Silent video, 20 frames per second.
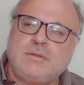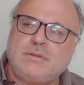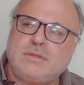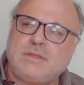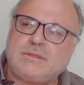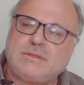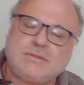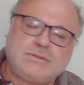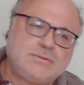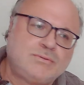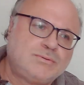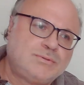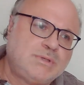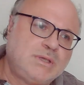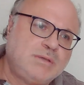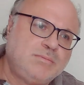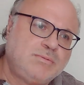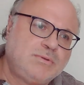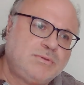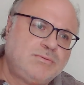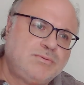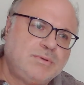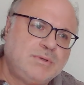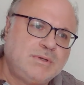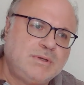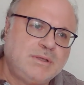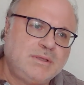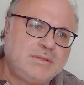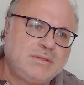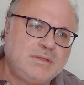that is to say
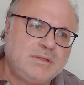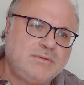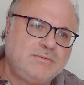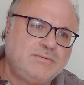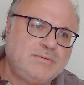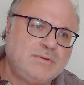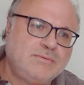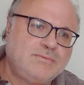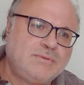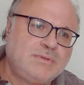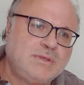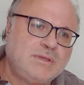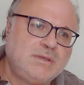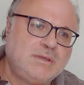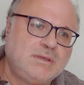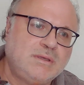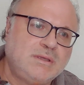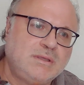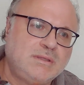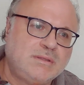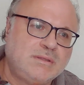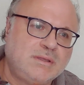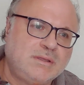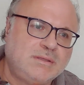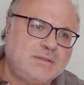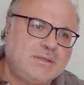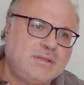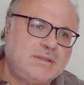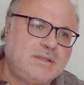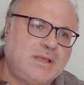between 1850 and
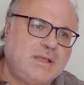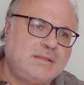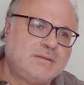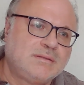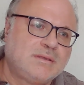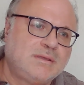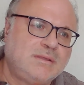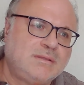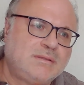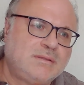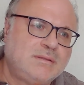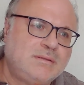1900,